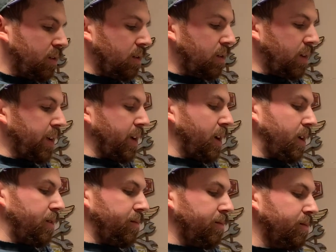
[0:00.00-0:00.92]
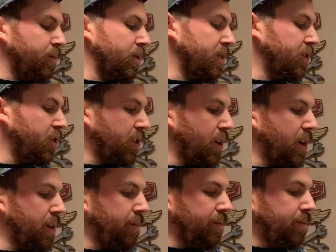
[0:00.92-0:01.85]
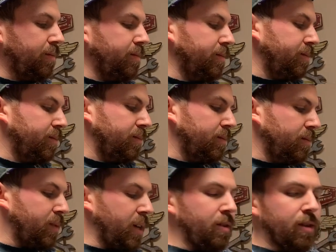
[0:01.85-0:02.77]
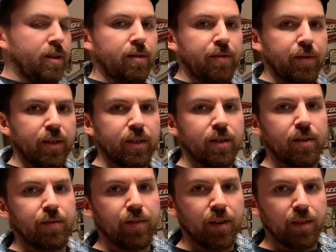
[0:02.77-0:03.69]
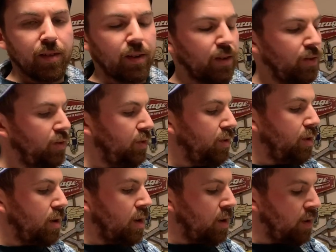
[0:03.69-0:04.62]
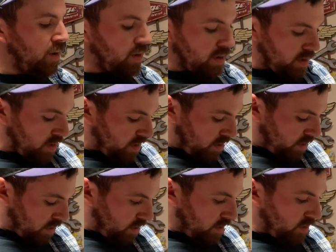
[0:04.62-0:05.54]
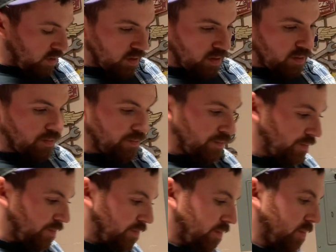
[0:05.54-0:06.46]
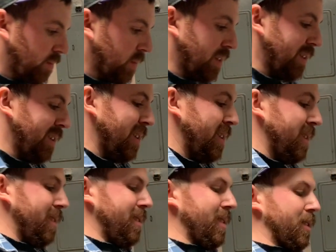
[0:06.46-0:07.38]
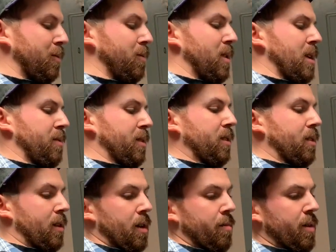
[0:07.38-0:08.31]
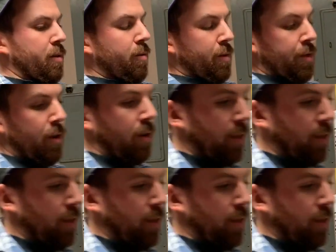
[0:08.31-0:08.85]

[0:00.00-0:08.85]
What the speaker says: I got them. We're gonna try them. I know how to fix it if anything goes wrong. So that's what I was talking about with all